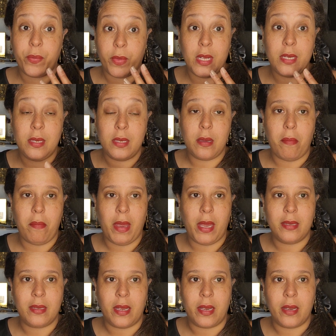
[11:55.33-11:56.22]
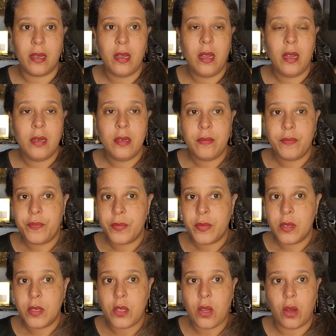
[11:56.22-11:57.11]
This is amazing.
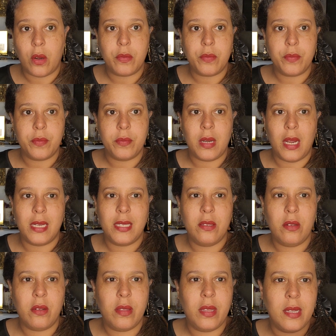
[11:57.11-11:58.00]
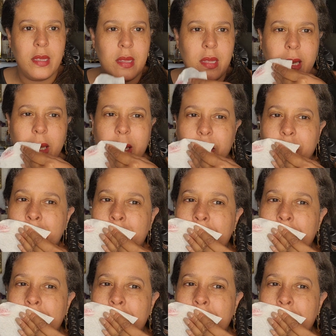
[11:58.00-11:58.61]
So I still think the,